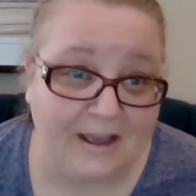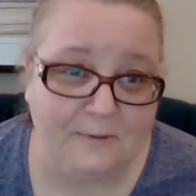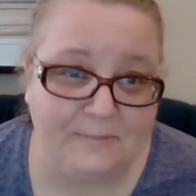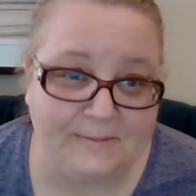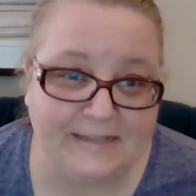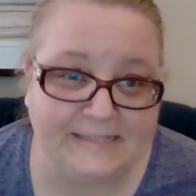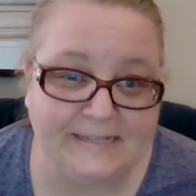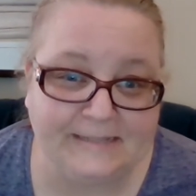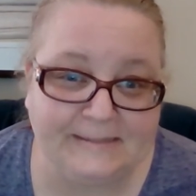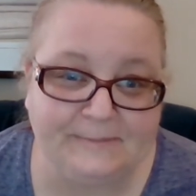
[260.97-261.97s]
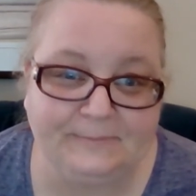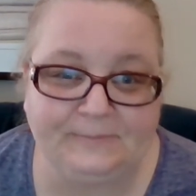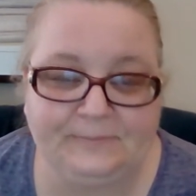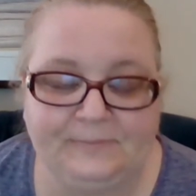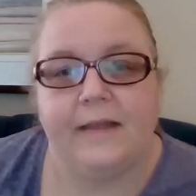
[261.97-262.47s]
I hope that makes sense.
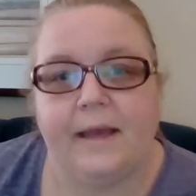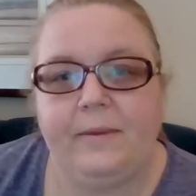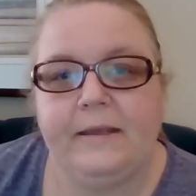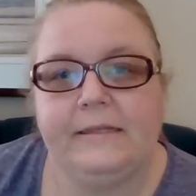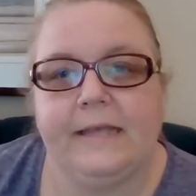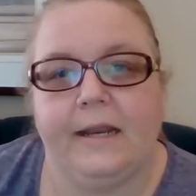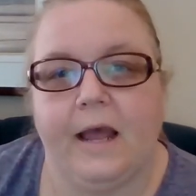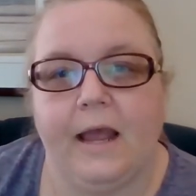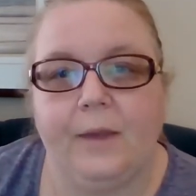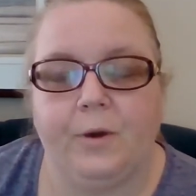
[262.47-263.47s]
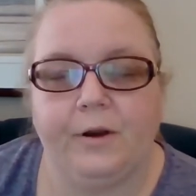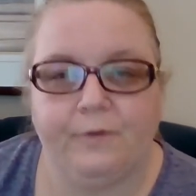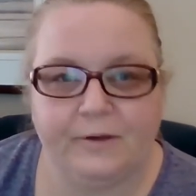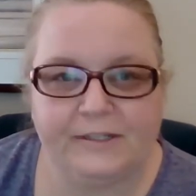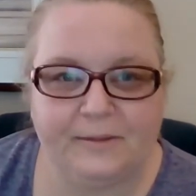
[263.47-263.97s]
So that being said, I want
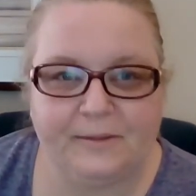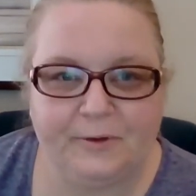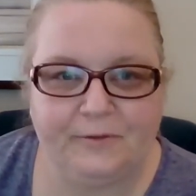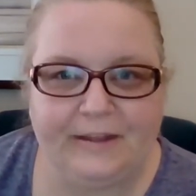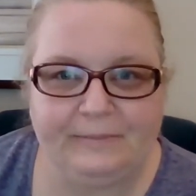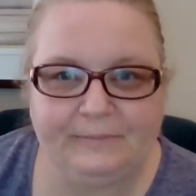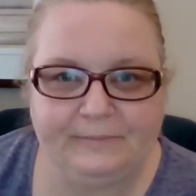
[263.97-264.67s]
to focus on moving.